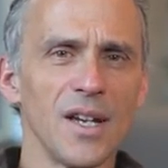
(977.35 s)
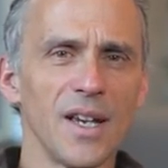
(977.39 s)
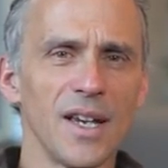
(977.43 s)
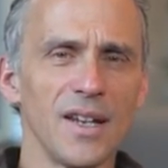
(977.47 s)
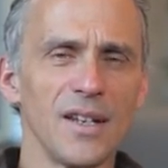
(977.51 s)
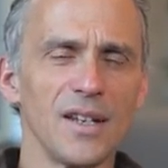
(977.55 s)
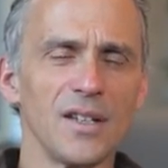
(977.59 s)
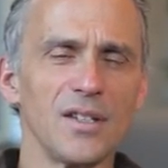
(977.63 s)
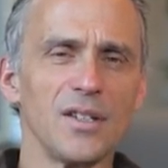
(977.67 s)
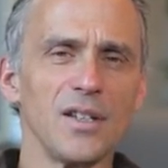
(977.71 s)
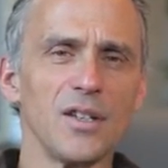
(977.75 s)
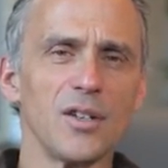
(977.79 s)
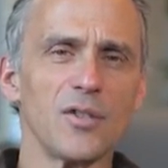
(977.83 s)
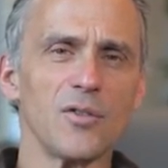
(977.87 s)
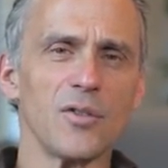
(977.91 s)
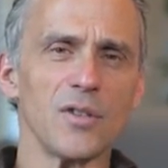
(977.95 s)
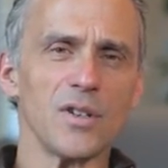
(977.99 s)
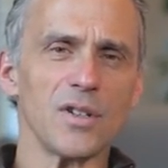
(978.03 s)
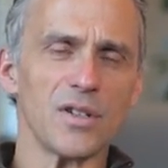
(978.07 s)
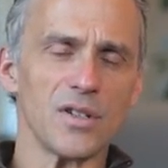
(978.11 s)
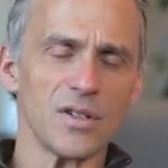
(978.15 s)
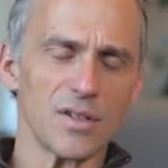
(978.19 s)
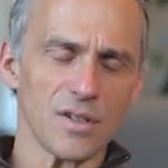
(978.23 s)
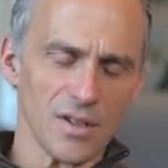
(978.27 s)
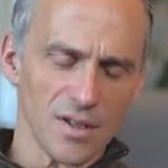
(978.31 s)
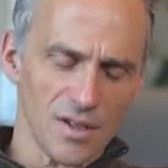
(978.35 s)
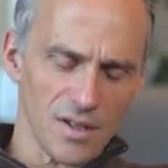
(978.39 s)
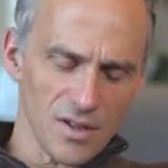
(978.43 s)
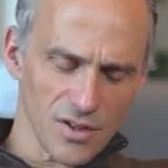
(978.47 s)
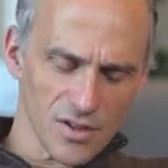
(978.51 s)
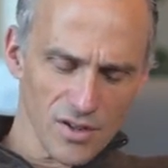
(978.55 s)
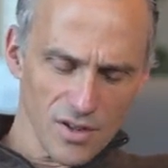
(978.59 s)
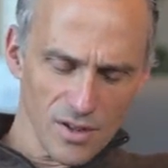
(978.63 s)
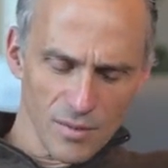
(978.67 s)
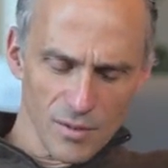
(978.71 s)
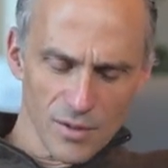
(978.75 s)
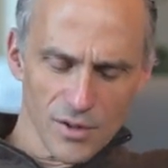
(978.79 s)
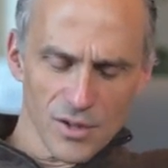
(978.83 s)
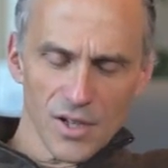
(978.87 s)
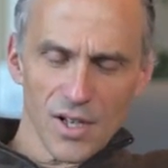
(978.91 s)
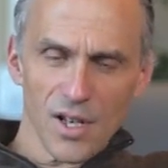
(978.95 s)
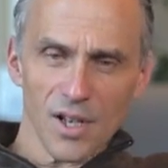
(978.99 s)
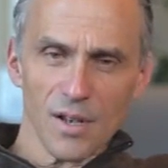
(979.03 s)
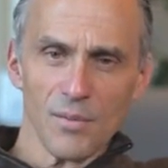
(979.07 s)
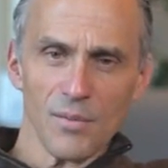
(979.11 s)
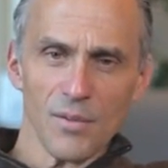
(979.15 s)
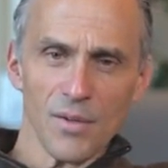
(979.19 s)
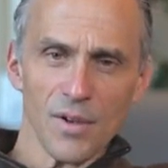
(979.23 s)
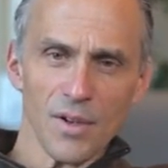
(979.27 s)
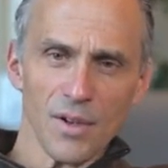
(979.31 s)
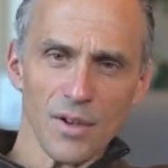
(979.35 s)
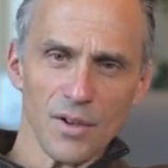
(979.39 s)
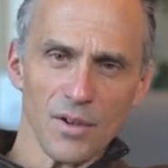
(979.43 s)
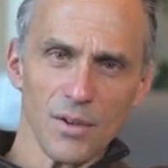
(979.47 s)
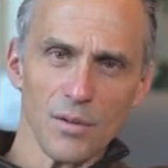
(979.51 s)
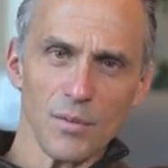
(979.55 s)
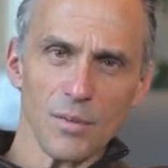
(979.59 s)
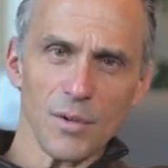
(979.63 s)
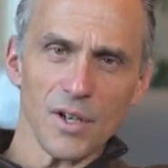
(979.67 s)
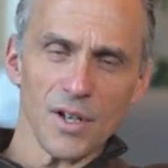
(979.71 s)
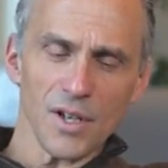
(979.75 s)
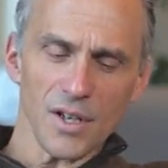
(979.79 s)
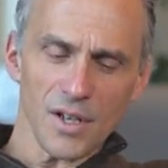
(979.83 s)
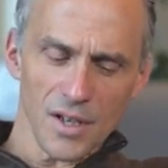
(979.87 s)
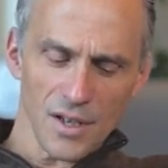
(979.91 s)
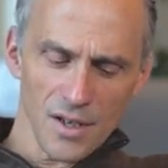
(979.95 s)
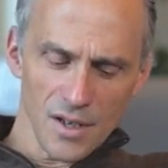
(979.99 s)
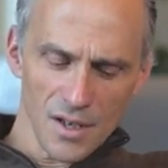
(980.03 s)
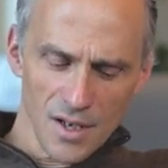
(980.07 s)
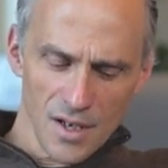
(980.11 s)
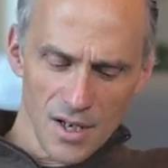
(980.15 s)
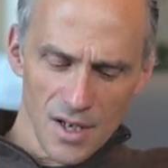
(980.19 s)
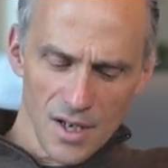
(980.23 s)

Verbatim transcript: and a decrease in summertime humidity.